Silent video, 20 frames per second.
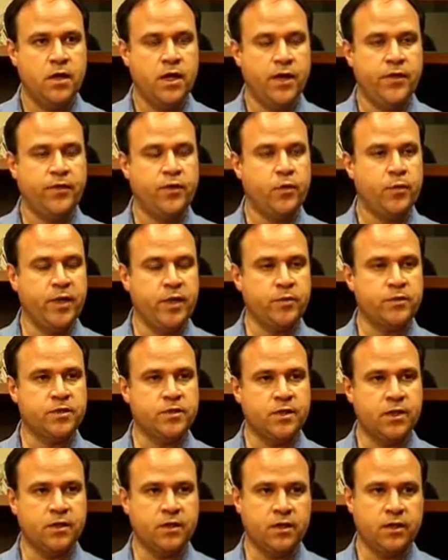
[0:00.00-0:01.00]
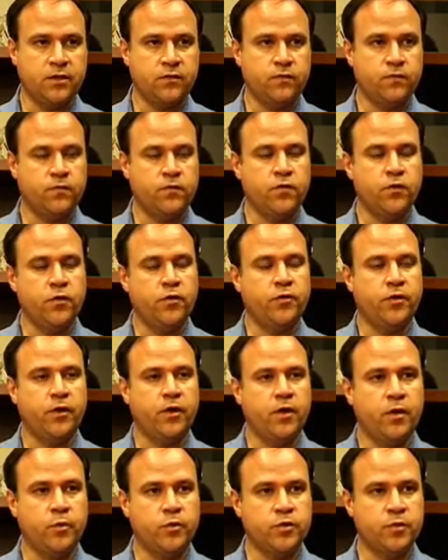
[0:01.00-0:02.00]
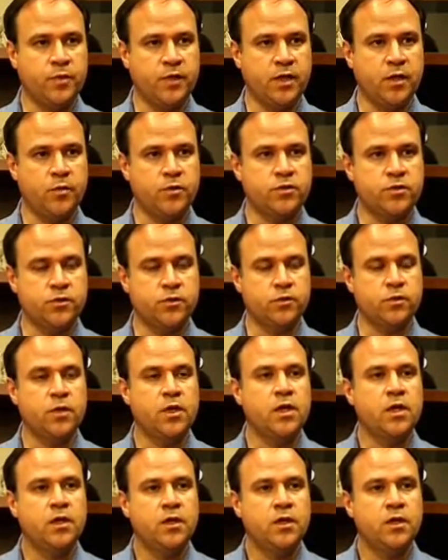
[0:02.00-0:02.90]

And they'll be able to take that even further and to be able to